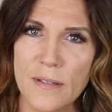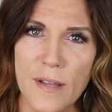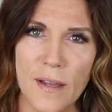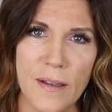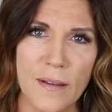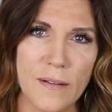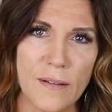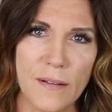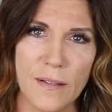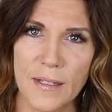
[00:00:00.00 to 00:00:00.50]

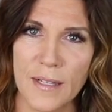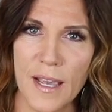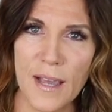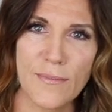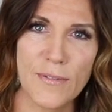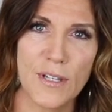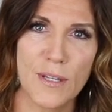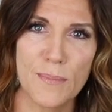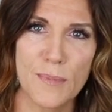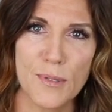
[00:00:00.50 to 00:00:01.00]
not gonna
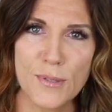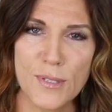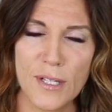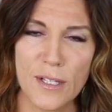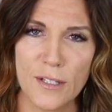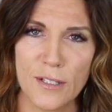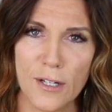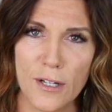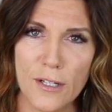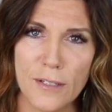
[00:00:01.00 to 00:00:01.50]
have any music
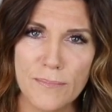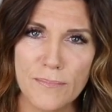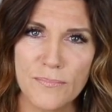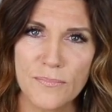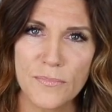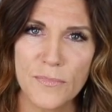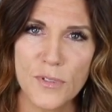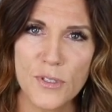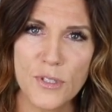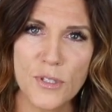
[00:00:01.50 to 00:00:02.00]
at
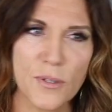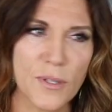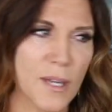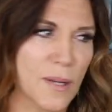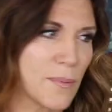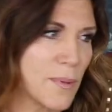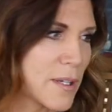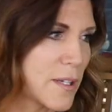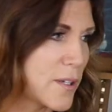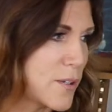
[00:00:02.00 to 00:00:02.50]
all. So
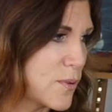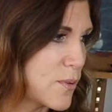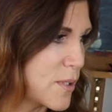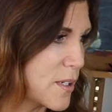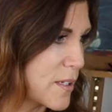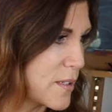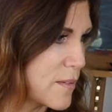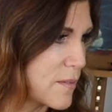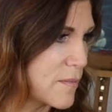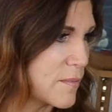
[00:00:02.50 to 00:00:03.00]
that way you
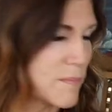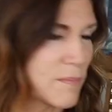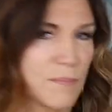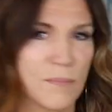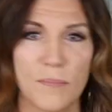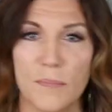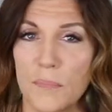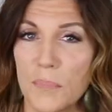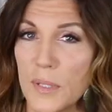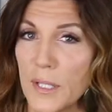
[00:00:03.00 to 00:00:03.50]
can
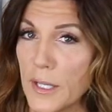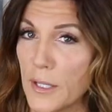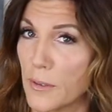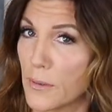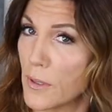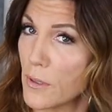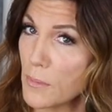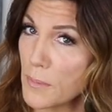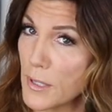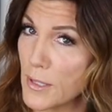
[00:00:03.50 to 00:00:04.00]
play
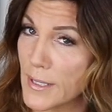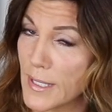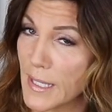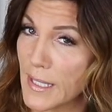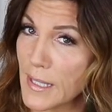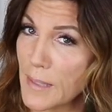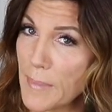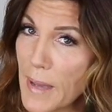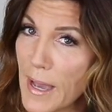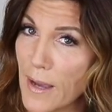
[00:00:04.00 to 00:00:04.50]
your own music
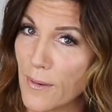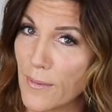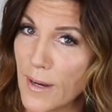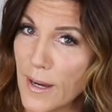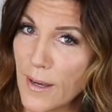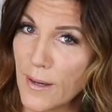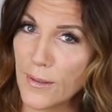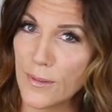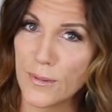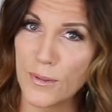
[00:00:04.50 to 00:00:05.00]
in the
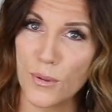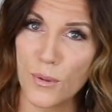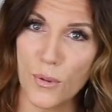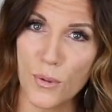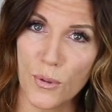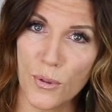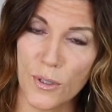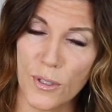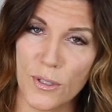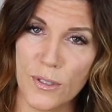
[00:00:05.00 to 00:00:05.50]
background,
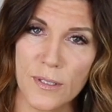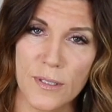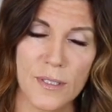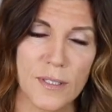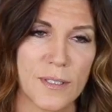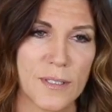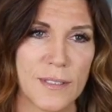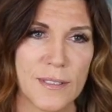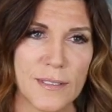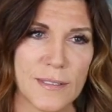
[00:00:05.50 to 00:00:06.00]
or,
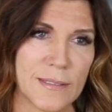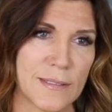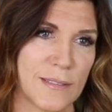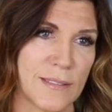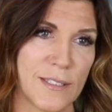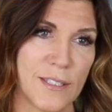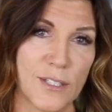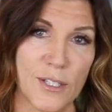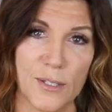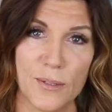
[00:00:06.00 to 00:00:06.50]

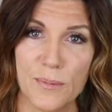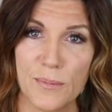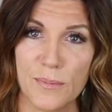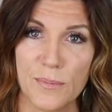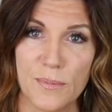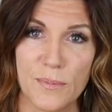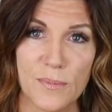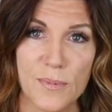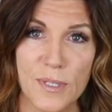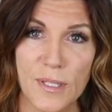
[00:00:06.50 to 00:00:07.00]
you know,
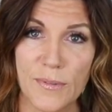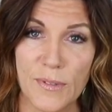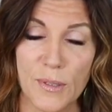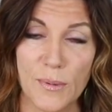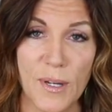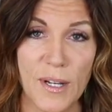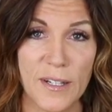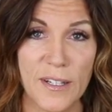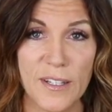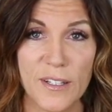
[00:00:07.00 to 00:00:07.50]
whatever you
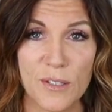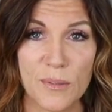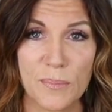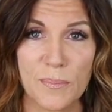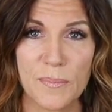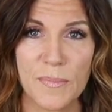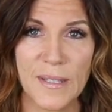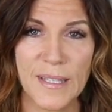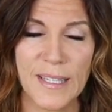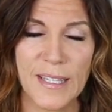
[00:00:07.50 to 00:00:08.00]
want.
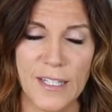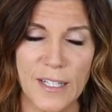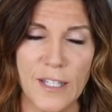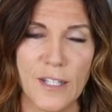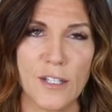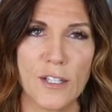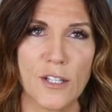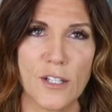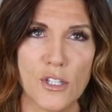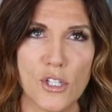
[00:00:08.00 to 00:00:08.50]

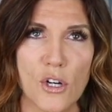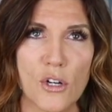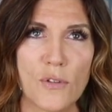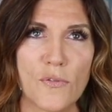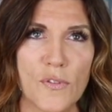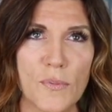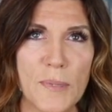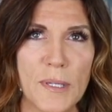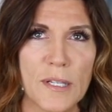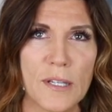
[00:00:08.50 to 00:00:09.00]
It's hard
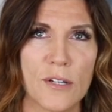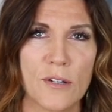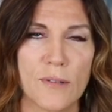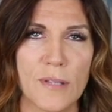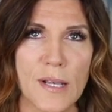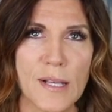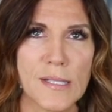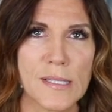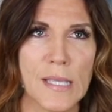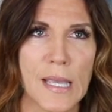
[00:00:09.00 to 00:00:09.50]
for me to hear
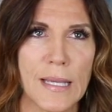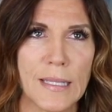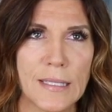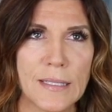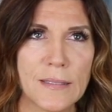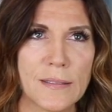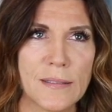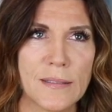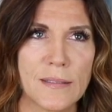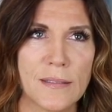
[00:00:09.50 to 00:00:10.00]
that
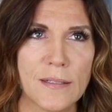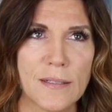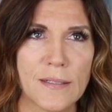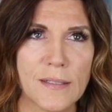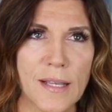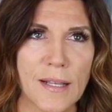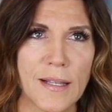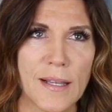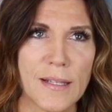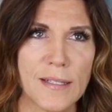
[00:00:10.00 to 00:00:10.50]
silence because
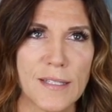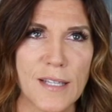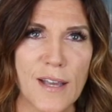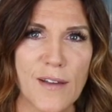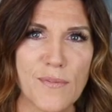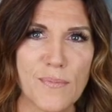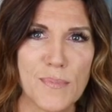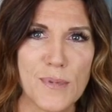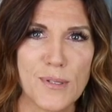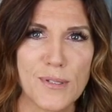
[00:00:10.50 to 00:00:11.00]
I like to
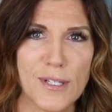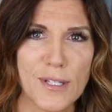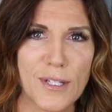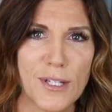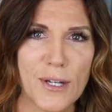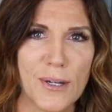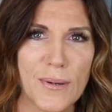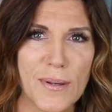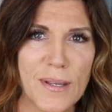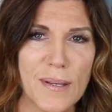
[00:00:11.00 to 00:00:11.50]
have music
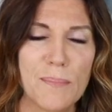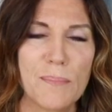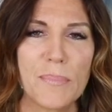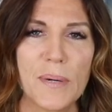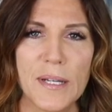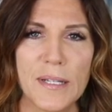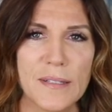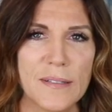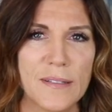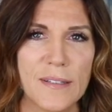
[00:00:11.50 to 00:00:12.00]
going,
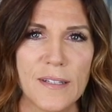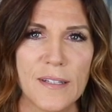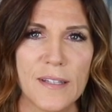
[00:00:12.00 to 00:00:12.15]
but